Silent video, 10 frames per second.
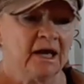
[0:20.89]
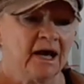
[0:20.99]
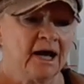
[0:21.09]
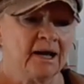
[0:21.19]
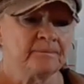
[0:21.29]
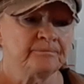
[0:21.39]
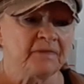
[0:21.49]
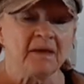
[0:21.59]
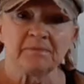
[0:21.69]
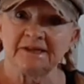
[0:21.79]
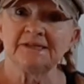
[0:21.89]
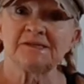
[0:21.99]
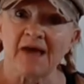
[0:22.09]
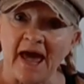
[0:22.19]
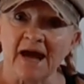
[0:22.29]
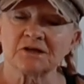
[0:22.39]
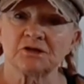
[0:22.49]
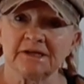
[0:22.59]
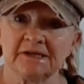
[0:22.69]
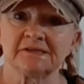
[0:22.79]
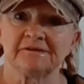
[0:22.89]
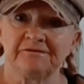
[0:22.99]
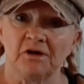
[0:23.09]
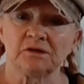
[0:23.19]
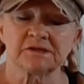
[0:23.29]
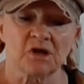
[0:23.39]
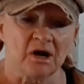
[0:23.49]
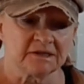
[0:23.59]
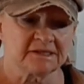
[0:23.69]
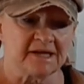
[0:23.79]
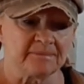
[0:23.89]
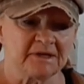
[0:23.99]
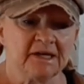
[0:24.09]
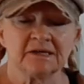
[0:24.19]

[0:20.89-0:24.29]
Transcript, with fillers: Um, but this actually is a false concept.